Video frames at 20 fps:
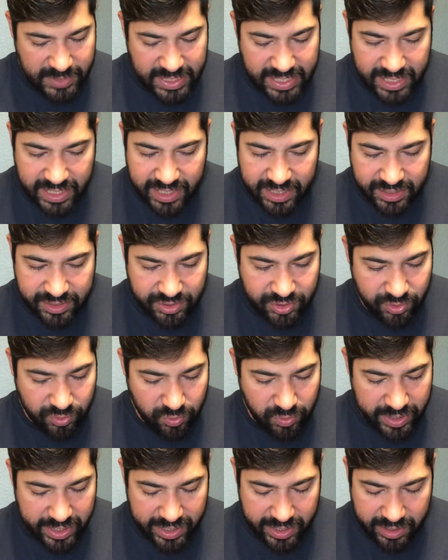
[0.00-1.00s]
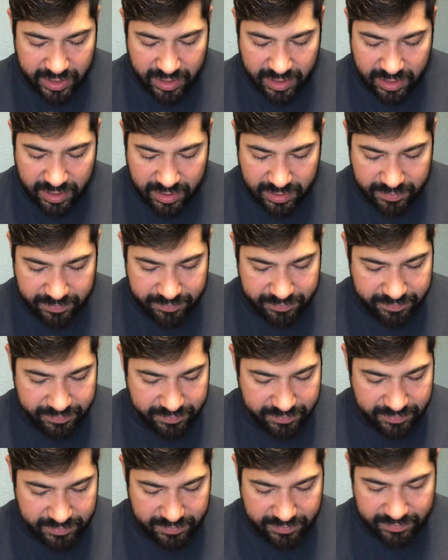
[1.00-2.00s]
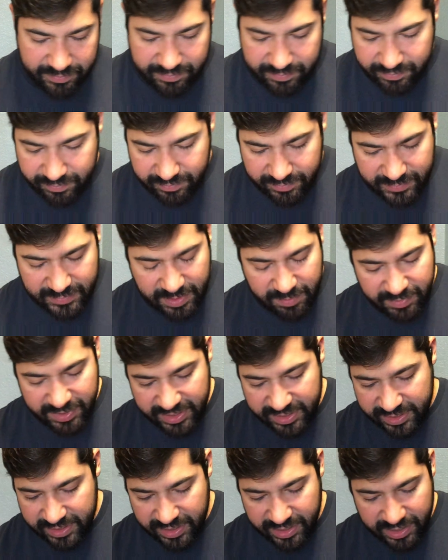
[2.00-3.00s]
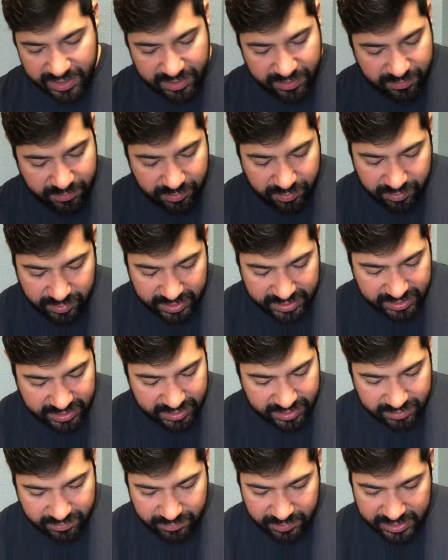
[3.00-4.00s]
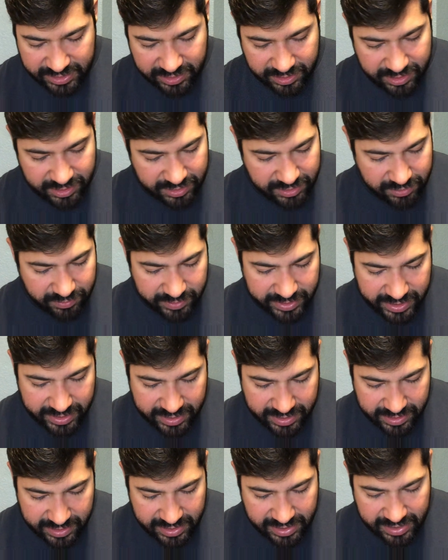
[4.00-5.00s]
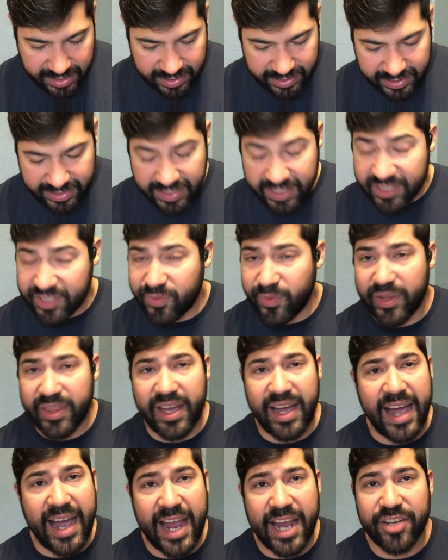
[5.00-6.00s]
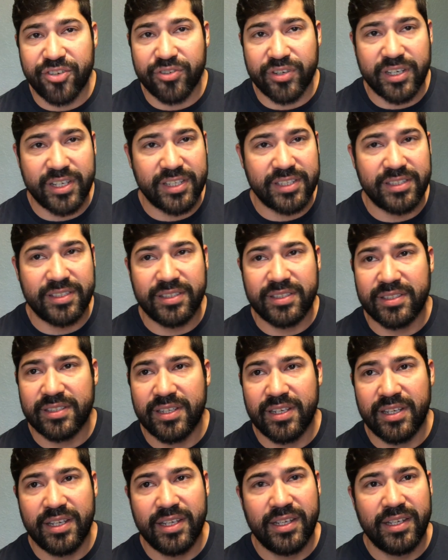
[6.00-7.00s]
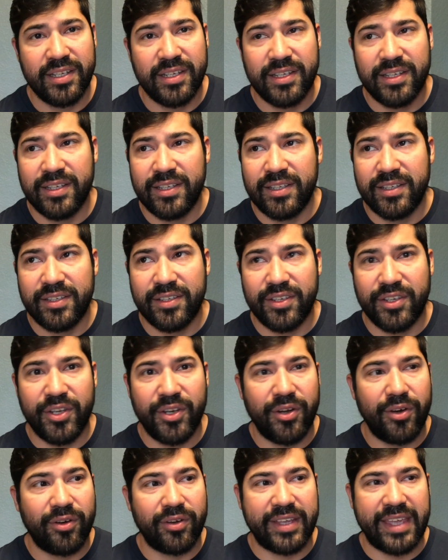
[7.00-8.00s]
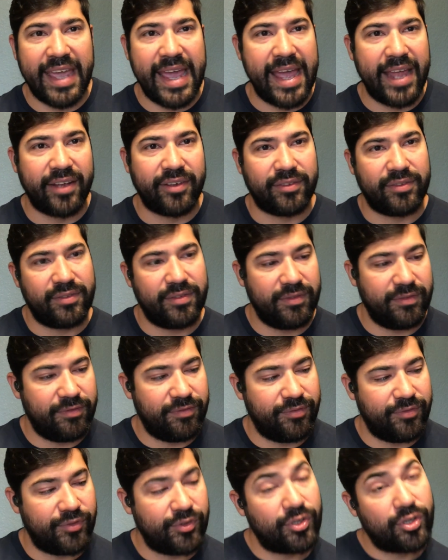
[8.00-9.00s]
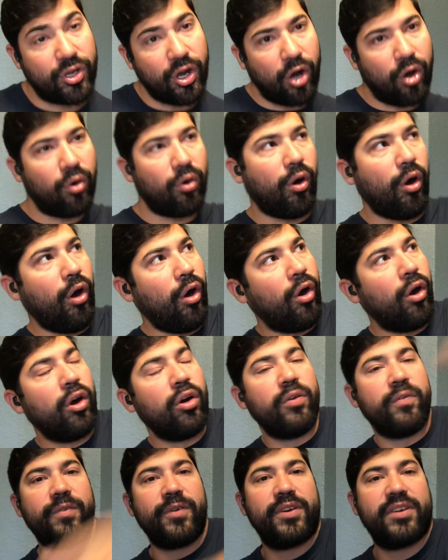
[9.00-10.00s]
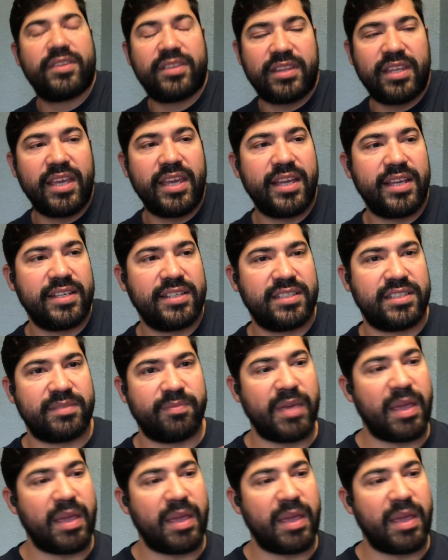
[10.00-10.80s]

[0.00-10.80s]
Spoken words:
Get it to where, let me see, what's a good tweak? Get it to where the Hydras, you know, can't go over things.